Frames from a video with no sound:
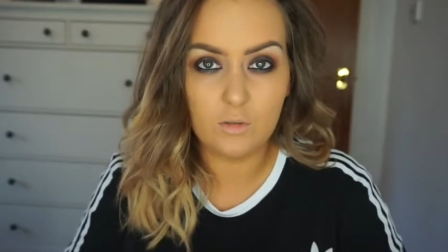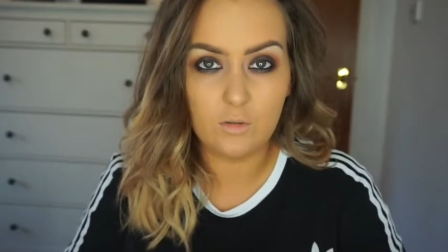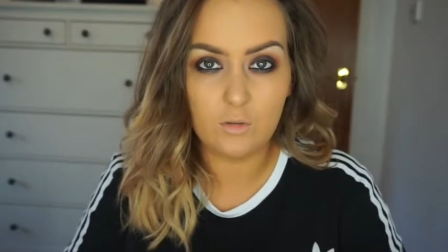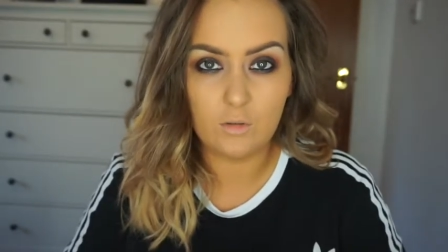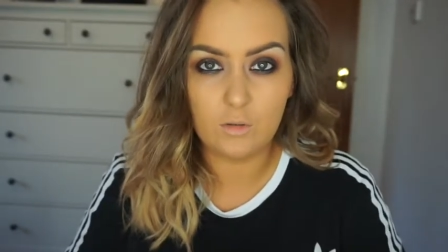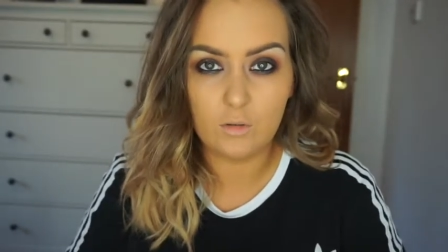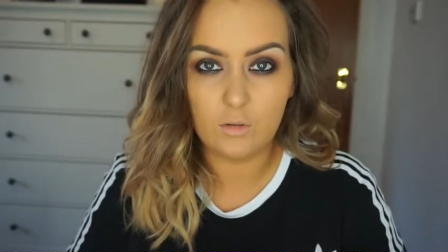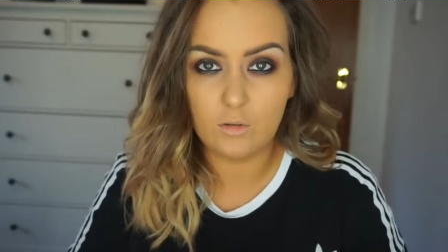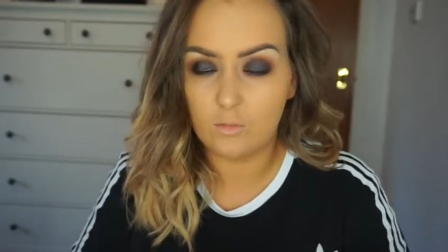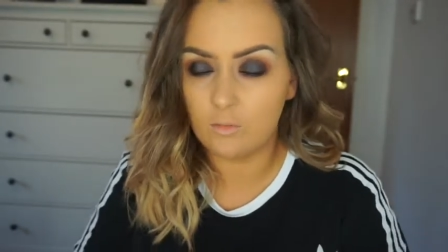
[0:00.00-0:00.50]

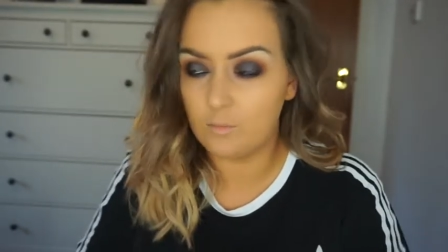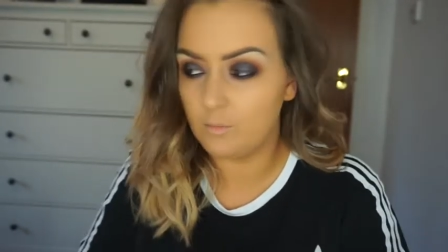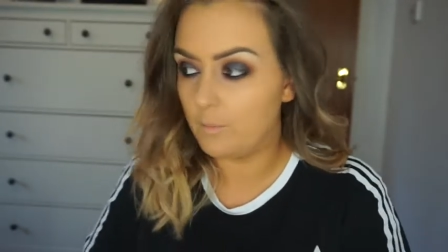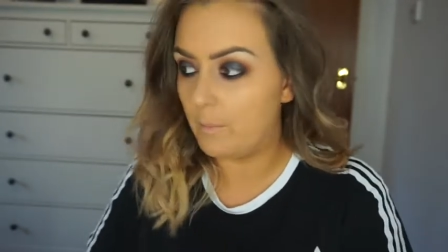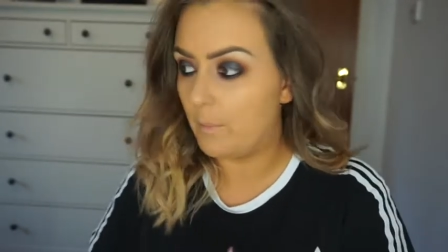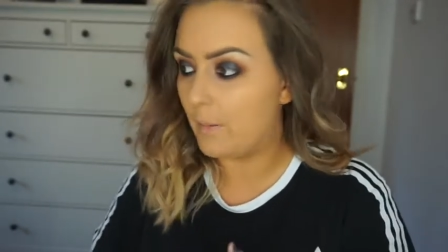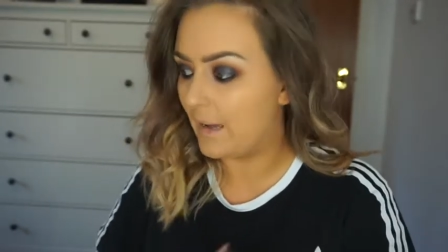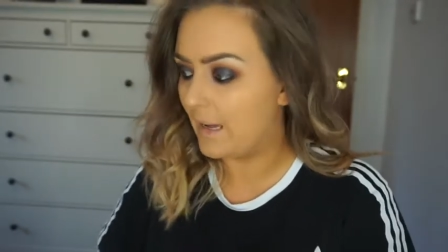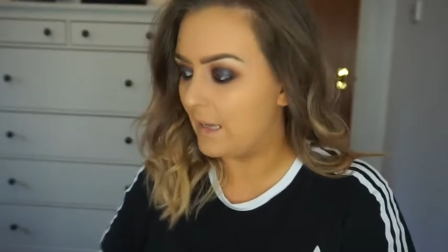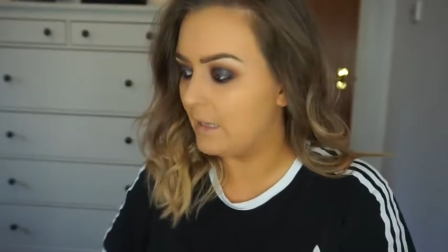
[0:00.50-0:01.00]
Not
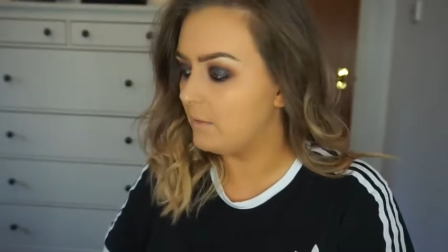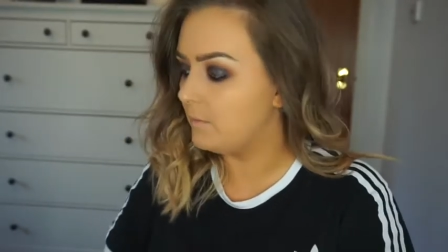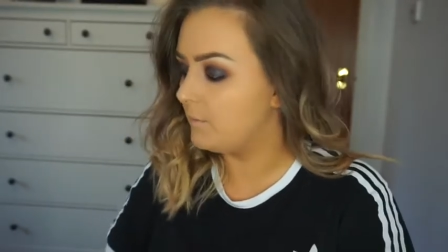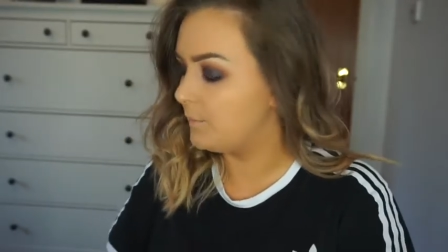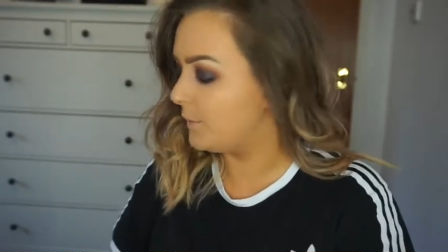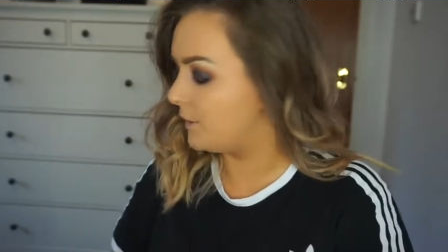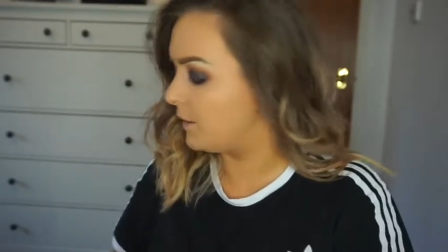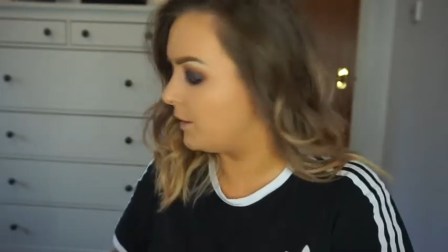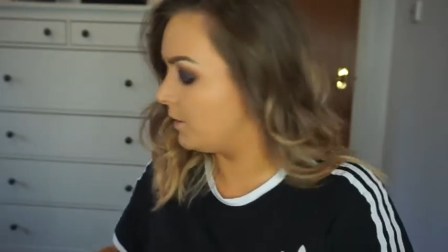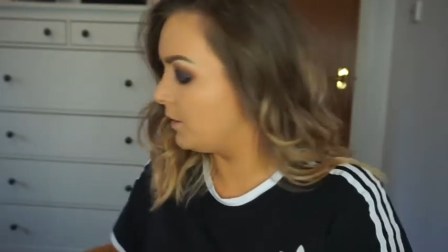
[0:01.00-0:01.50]
bad,
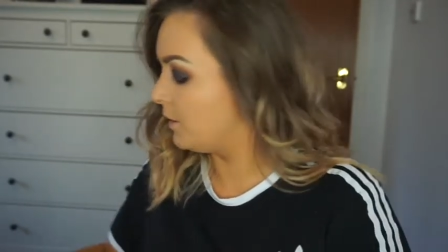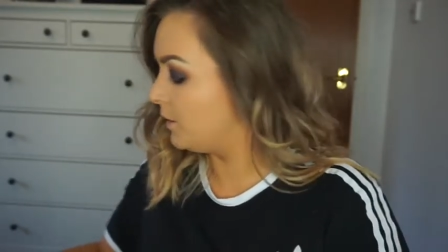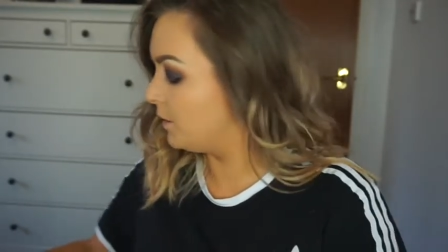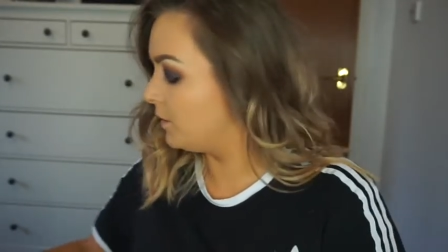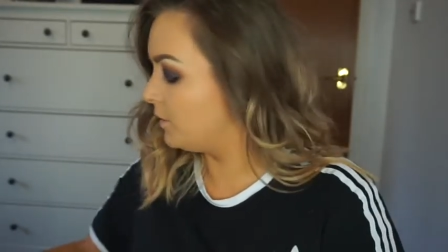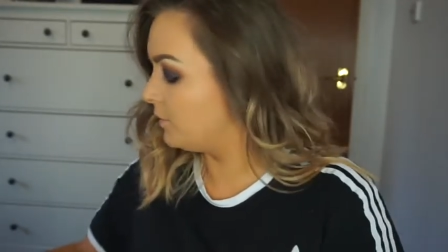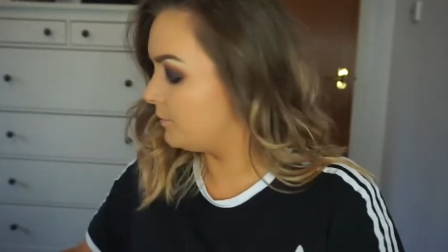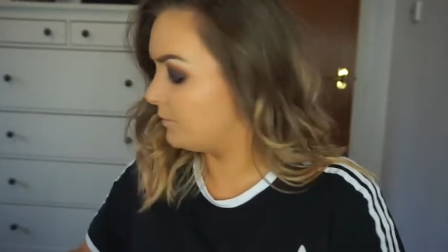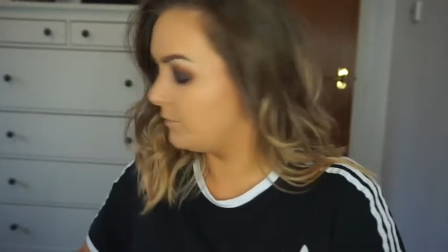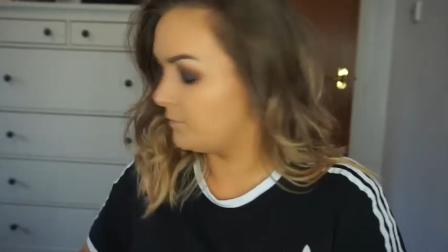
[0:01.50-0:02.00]
but
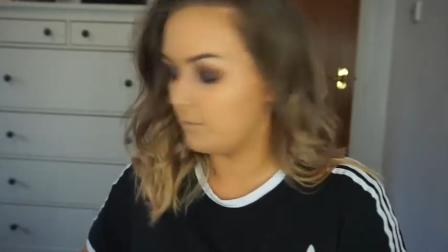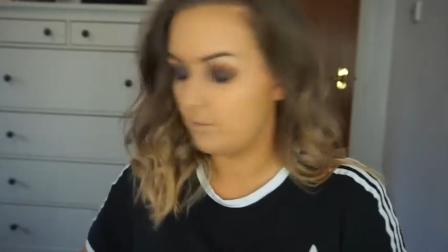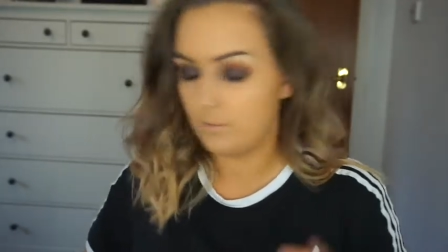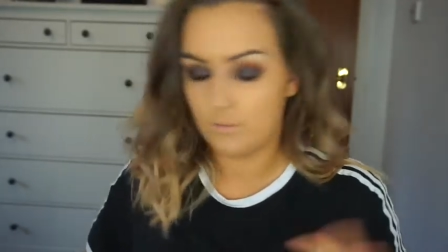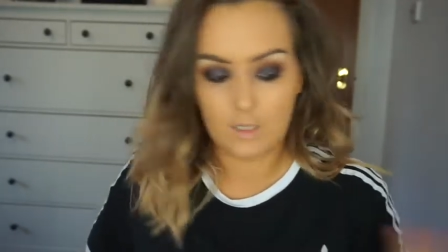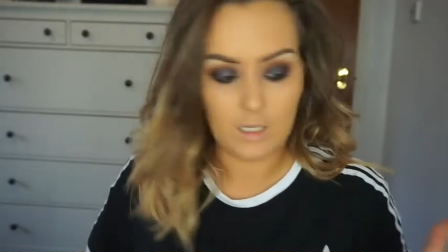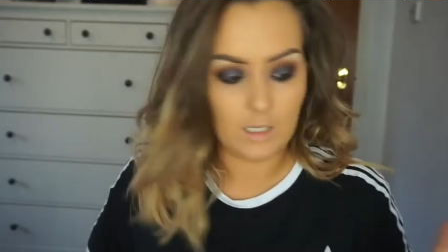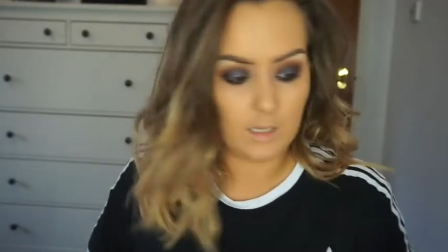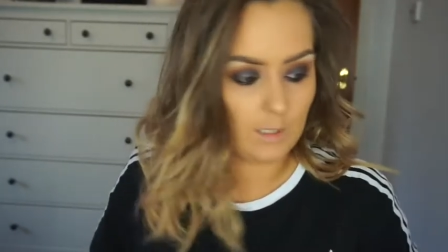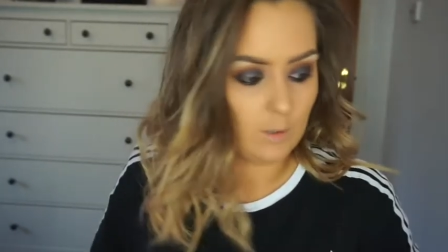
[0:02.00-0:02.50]

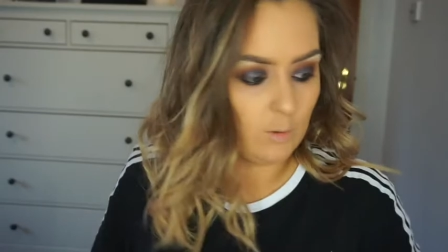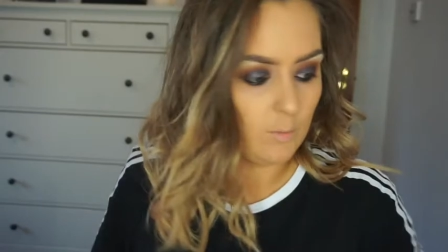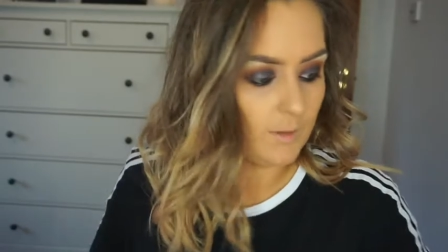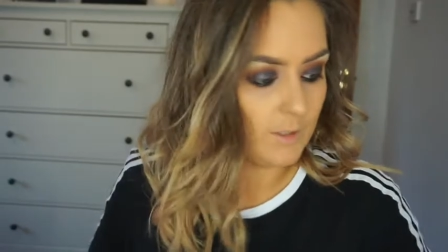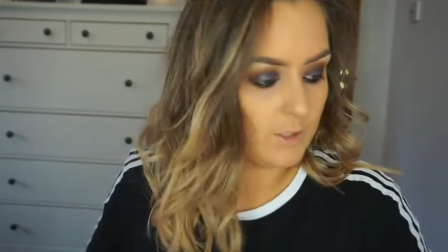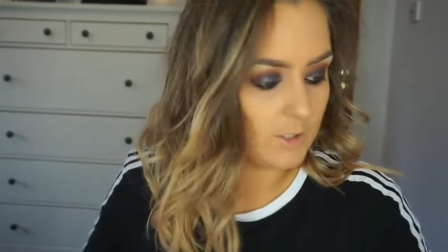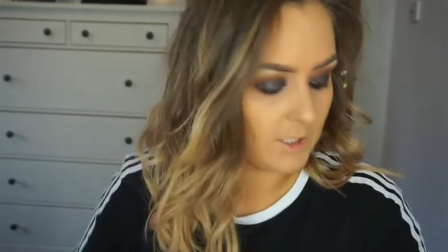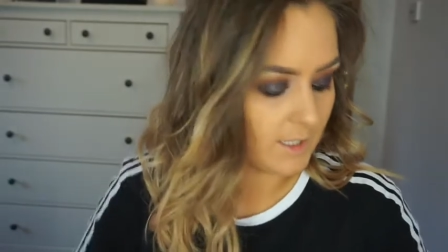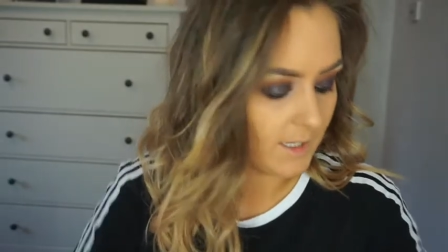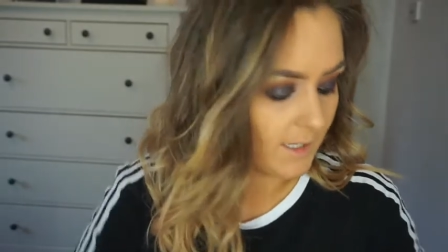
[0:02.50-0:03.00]
a little
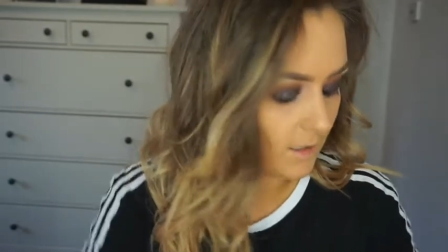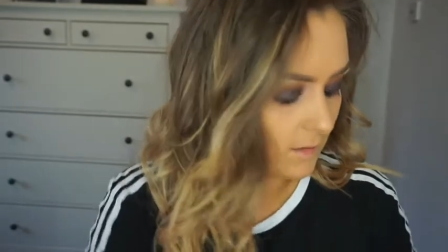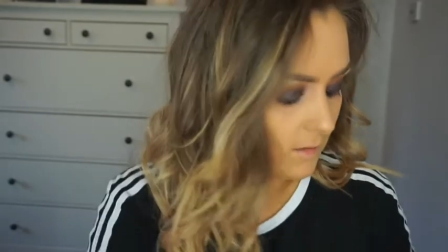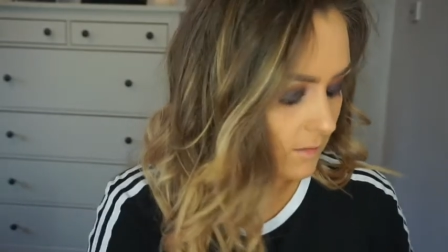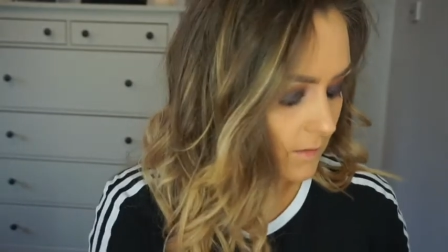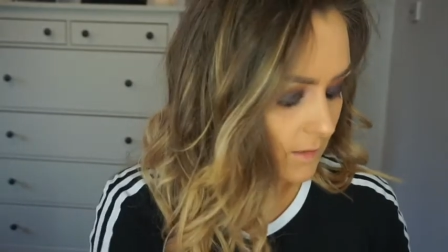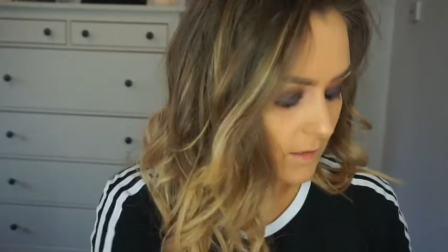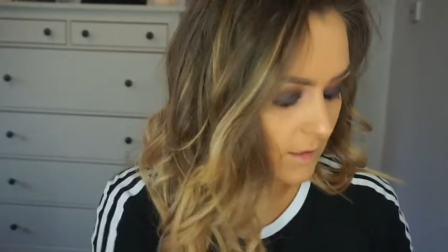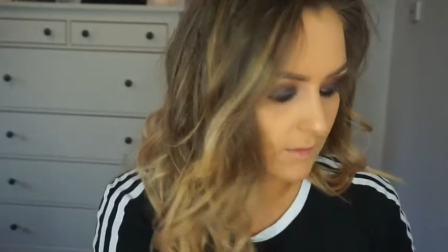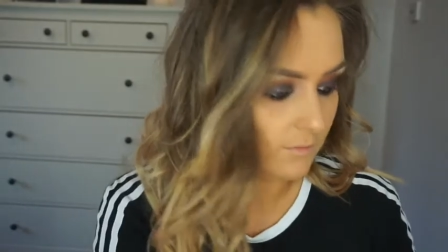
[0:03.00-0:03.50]
bit drier
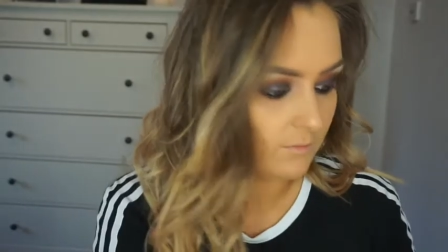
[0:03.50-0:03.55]
than